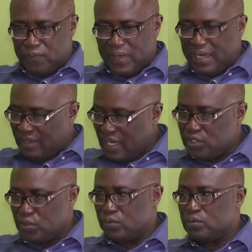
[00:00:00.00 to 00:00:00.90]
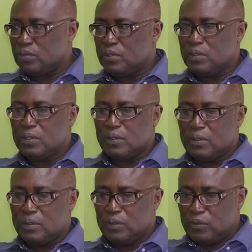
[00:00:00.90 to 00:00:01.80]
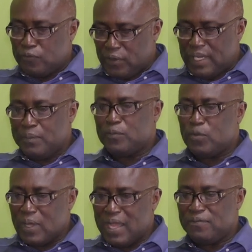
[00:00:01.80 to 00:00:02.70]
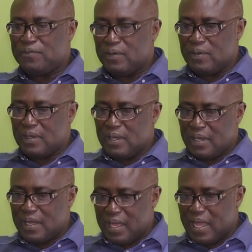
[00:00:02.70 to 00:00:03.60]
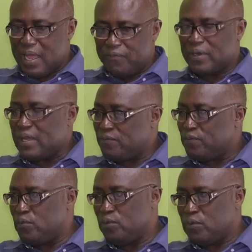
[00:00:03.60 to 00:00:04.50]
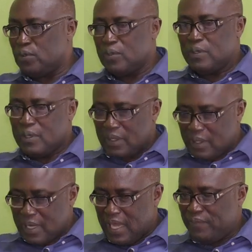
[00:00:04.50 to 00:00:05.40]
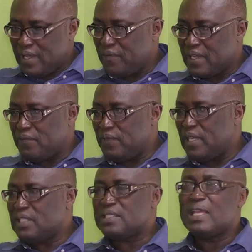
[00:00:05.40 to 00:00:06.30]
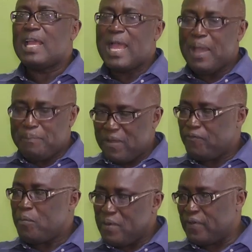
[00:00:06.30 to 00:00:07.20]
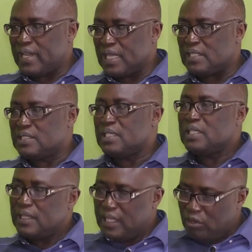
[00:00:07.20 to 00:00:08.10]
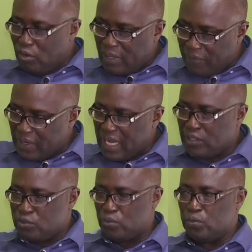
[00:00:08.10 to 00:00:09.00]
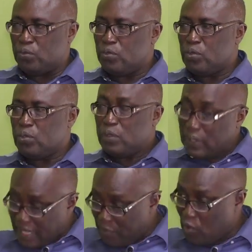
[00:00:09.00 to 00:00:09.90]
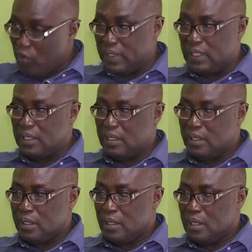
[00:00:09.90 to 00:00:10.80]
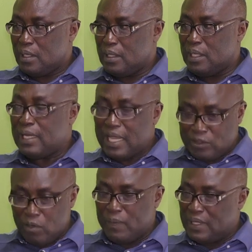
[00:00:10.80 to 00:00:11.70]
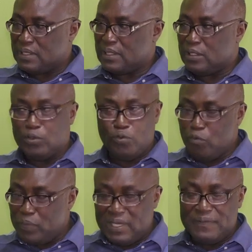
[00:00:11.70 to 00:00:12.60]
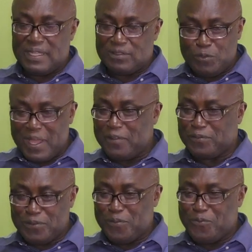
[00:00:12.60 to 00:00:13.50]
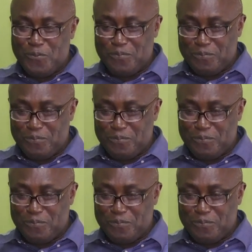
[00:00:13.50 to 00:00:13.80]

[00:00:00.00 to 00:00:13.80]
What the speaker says: of attraction for them to have African food, have the African feelings. Apart from Africans, the non-Africans too, they have been coming in large numbers. You won't believe that we have some